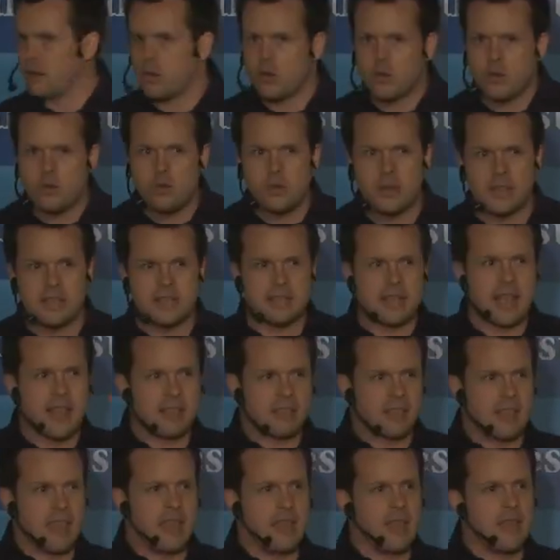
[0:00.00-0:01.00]
who is
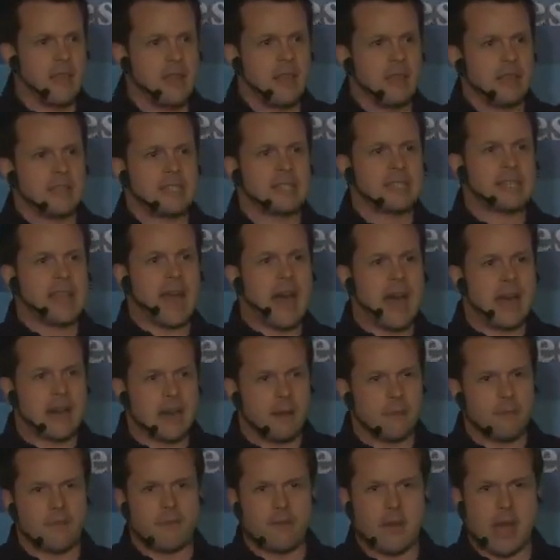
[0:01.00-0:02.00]
at the
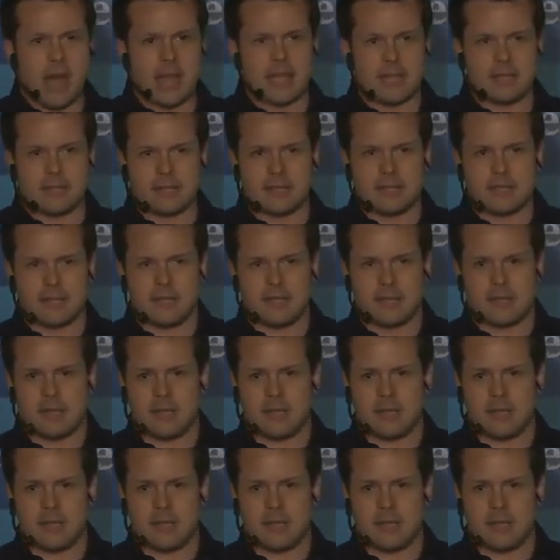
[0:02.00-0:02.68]
startup phase?